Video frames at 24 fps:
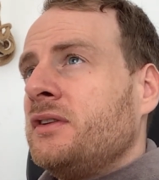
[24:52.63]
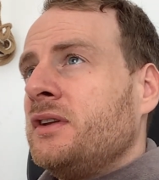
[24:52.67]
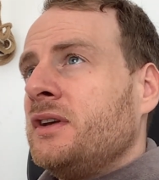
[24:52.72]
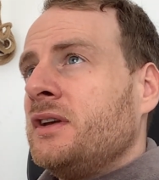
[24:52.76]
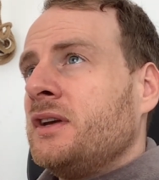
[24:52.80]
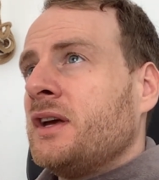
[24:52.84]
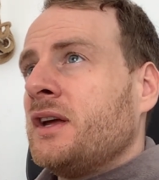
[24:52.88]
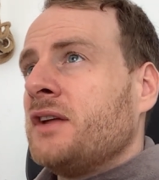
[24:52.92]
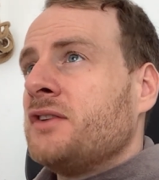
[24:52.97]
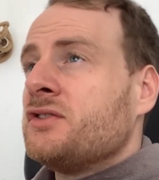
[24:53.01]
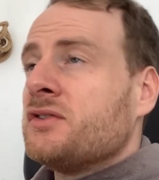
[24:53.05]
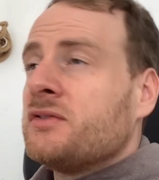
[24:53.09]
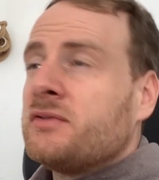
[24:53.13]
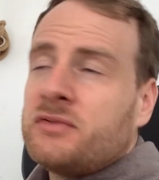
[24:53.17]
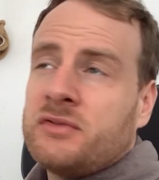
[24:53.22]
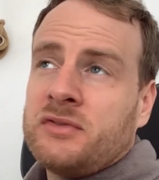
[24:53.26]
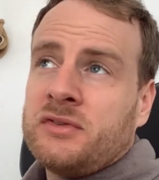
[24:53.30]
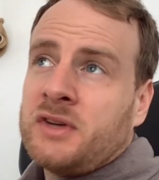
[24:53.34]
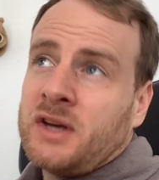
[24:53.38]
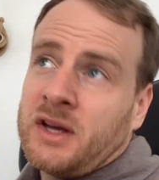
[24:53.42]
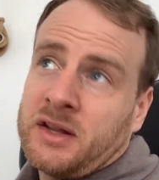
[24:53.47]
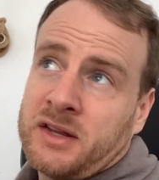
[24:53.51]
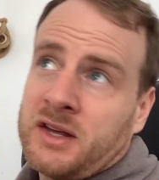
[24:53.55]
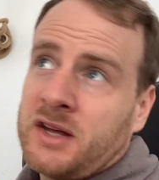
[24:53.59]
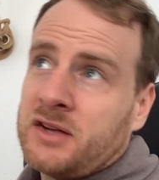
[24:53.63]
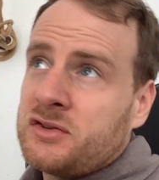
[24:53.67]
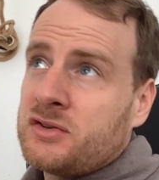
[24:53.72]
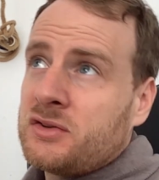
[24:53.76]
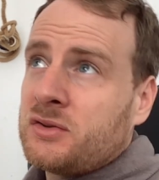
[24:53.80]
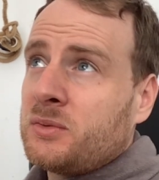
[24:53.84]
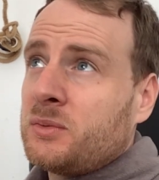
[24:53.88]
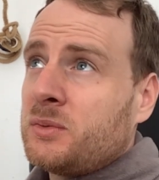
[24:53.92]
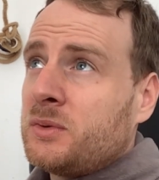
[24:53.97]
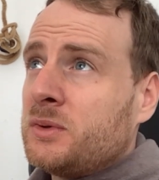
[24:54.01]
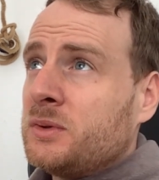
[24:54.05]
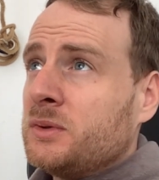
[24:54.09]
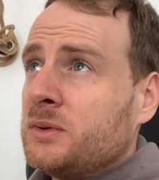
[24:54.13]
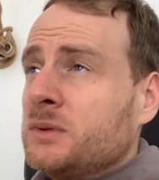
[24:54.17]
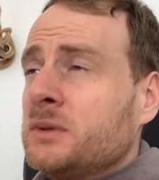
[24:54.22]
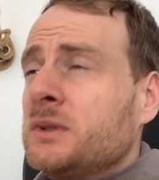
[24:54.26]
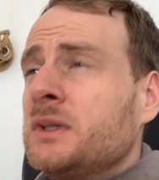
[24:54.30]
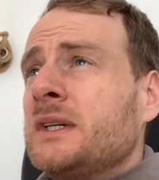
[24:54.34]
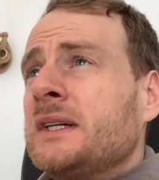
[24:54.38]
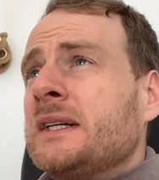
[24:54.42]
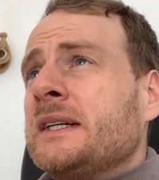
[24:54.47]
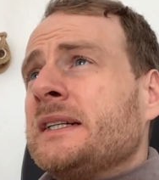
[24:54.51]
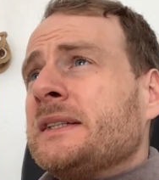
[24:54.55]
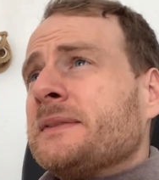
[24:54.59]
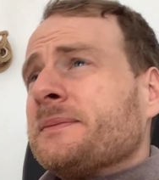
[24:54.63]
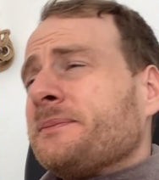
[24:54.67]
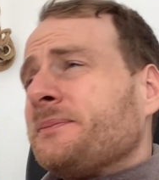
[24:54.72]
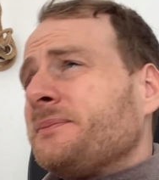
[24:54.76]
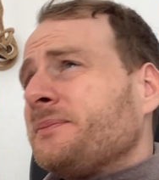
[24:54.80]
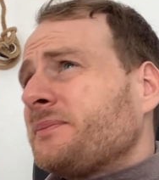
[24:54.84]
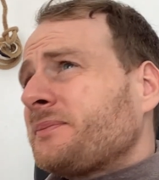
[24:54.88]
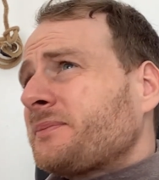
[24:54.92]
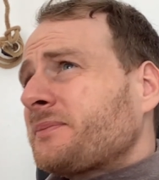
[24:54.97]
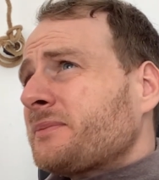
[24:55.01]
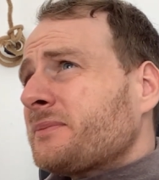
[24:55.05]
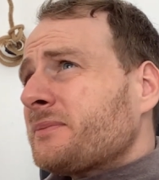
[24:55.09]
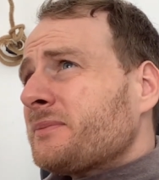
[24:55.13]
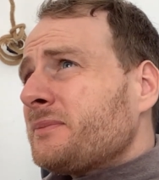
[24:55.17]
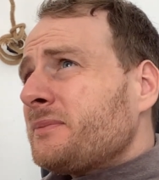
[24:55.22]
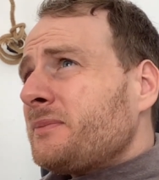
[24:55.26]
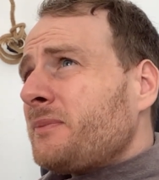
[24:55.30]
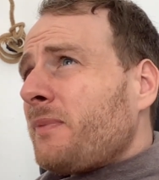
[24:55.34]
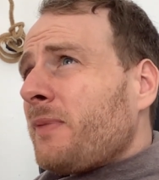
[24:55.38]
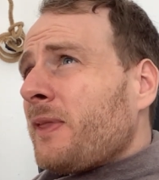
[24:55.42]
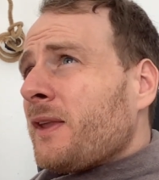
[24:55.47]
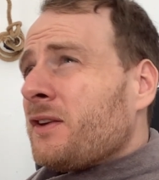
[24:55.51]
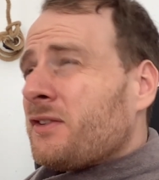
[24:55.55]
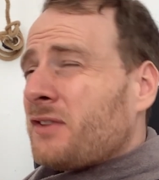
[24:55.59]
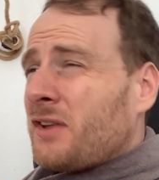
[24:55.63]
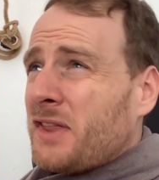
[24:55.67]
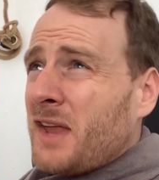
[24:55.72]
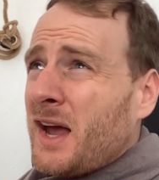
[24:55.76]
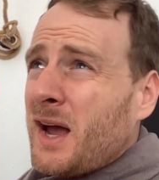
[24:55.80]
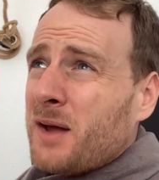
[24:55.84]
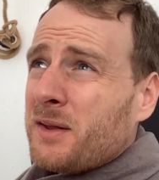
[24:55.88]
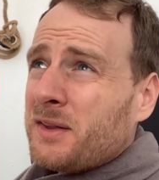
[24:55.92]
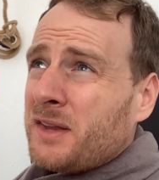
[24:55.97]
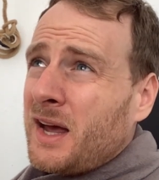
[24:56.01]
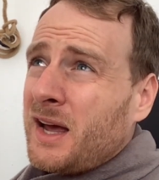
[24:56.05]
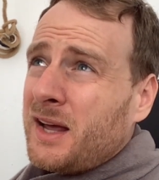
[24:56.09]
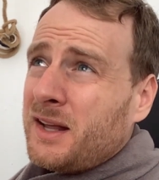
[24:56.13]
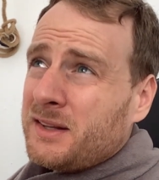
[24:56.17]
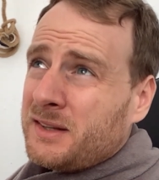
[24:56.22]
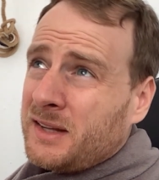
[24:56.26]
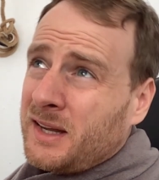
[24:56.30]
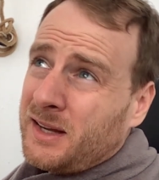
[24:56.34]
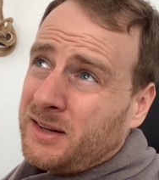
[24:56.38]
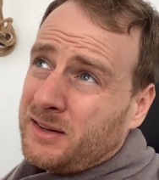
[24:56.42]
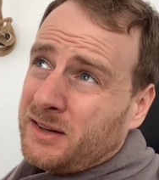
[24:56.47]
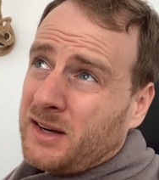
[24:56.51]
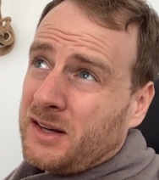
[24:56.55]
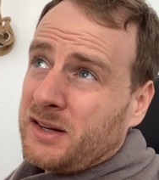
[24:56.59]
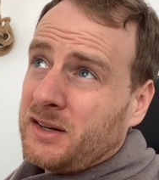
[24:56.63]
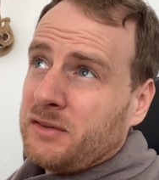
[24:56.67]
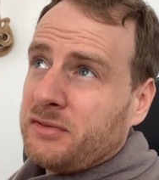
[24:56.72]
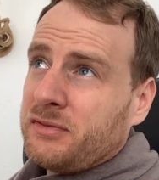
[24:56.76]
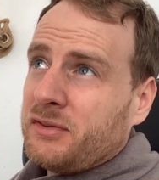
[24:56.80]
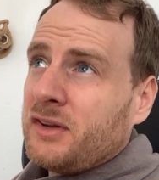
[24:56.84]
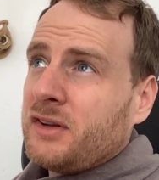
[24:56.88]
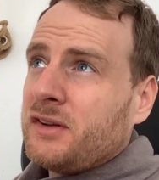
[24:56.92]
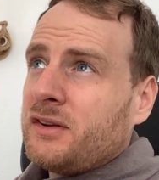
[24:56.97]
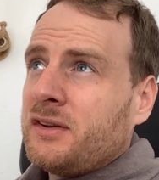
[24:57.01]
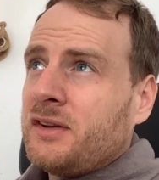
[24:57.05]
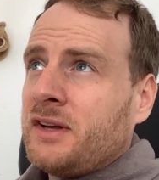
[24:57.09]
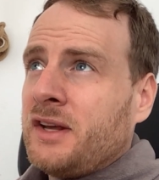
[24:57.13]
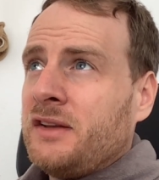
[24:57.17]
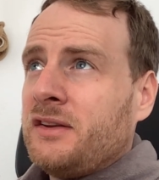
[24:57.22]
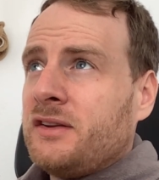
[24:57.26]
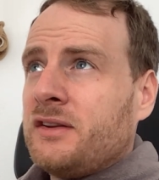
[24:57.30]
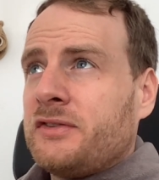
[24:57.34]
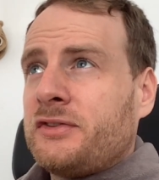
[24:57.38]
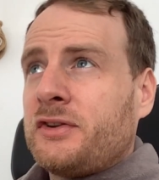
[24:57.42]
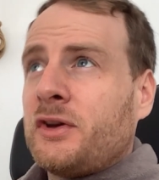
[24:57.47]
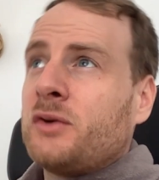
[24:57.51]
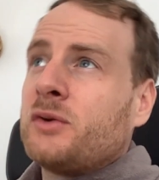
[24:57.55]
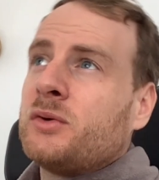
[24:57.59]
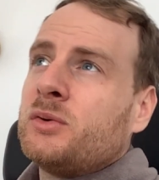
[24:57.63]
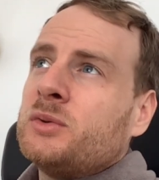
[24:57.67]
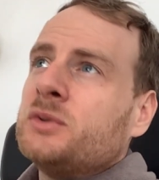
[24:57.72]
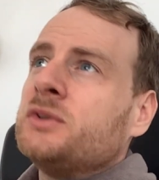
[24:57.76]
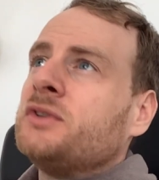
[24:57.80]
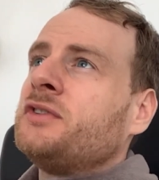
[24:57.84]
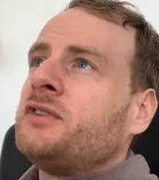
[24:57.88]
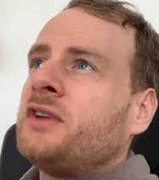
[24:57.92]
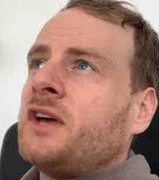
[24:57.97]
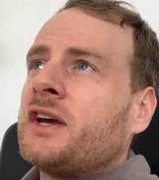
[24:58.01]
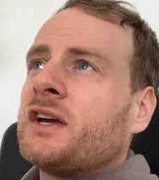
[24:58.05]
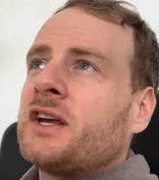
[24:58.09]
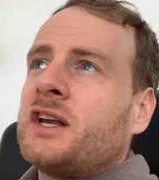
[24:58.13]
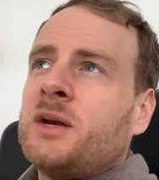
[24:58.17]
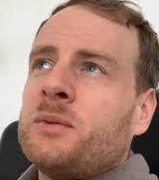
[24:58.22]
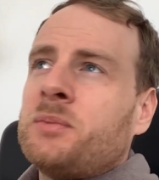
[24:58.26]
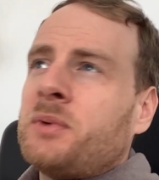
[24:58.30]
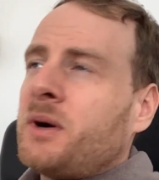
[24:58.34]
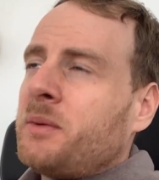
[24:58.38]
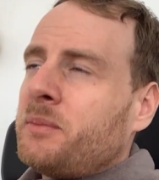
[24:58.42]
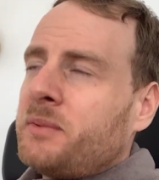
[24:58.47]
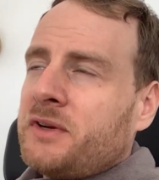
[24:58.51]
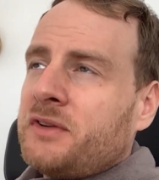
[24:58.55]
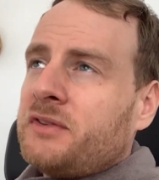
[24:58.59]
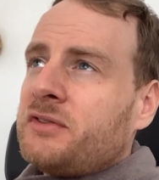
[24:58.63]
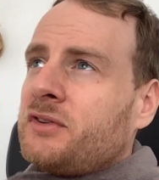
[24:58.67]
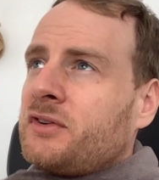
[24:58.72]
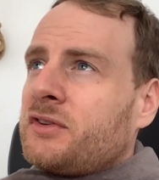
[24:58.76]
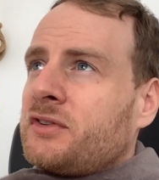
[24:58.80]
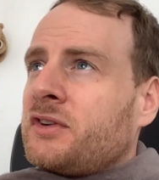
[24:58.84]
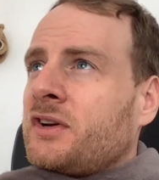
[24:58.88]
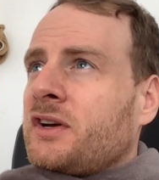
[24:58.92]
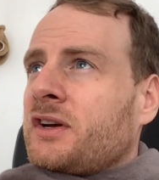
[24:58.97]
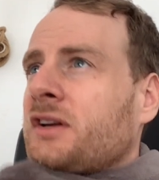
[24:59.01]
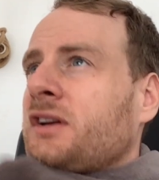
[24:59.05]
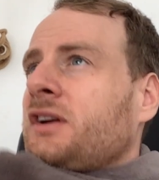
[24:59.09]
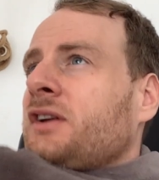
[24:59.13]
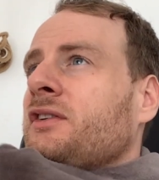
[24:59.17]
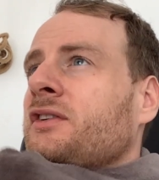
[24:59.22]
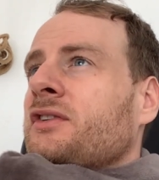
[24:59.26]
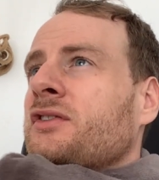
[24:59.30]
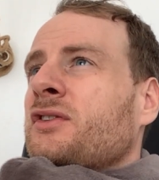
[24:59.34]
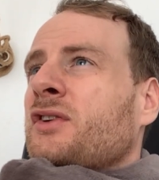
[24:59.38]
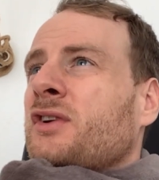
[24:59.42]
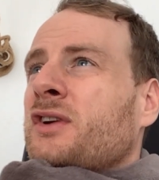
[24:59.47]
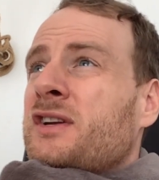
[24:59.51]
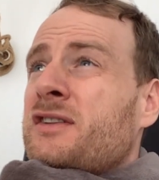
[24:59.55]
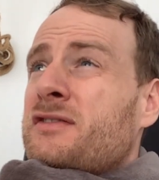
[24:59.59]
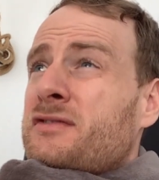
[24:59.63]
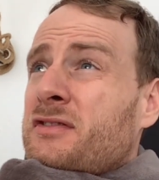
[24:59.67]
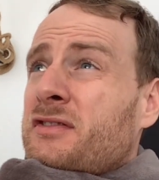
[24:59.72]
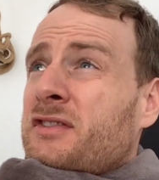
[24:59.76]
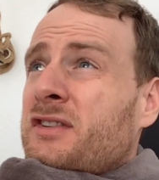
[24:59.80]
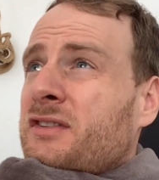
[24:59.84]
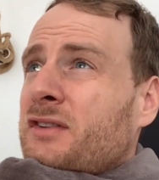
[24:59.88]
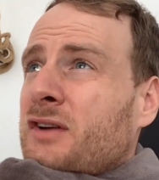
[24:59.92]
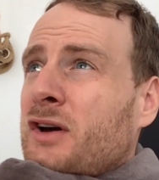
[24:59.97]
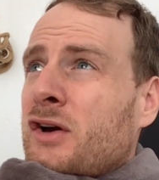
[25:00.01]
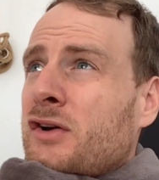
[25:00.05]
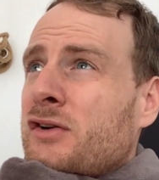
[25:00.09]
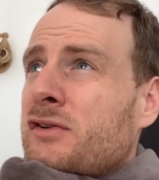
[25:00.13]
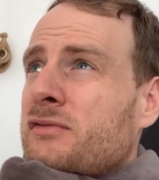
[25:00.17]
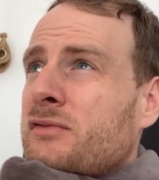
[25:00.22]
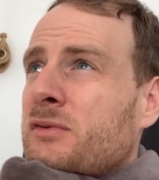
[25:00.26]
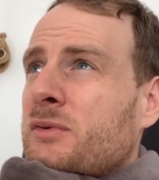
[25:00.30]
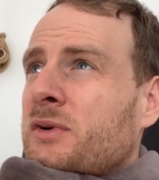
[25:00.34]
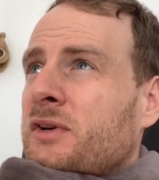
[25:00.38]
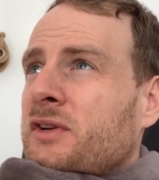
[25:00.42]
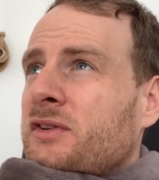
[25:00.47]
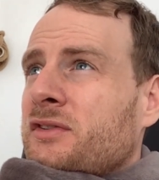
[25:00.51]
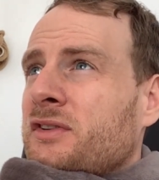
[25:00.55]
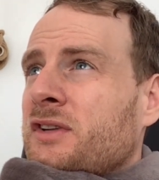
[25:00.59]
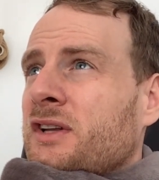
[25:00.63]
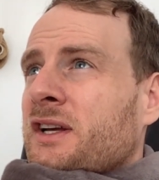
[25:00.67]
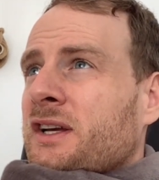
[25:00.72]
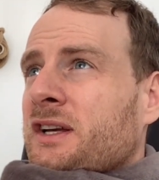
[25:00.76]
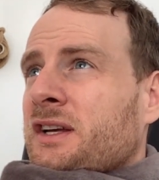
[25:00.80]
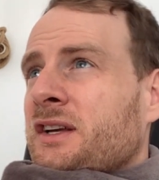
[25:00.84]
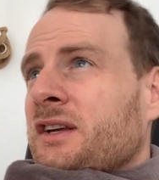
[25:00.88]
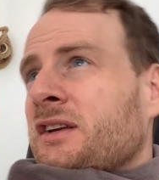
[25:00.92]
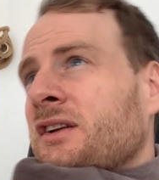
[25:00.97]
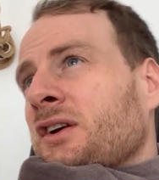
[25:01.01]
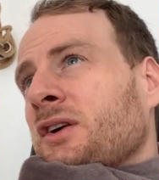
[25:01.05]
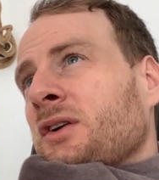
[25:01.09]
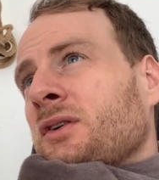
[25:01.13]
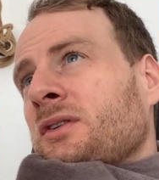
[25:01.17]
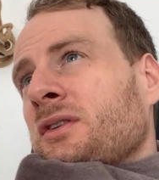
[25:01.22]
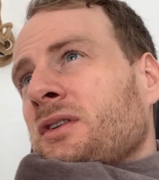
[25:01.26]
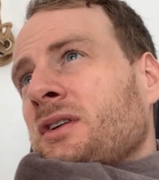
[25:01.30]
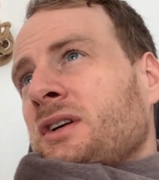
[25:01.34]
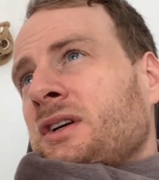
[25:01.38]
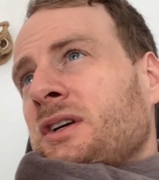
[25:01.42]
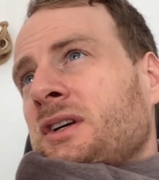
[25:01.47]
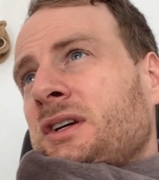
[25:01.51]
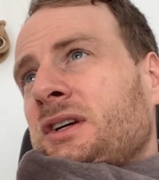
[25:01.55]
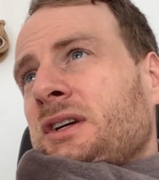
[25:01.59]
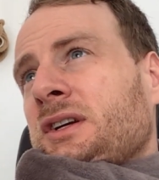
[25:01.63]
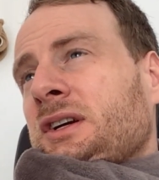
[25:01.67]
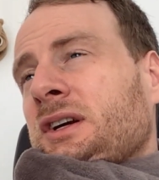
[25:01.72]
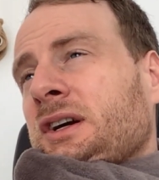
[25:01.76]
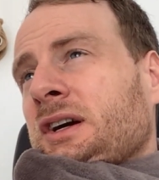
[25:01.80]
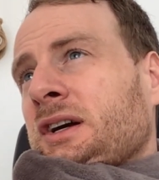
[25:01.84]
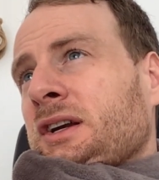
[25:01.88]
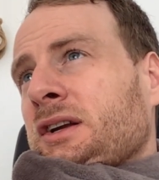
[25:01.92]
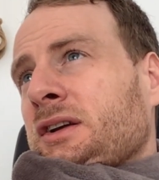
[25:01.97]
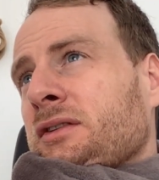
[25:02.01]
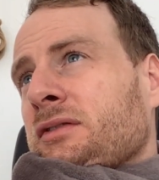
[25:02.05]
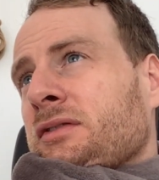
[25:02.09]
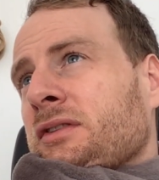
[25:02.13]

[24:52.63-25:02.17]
edge of the wall, So that kind of so-called circular part, but it's not circular. It's not even oval. It's like, kind of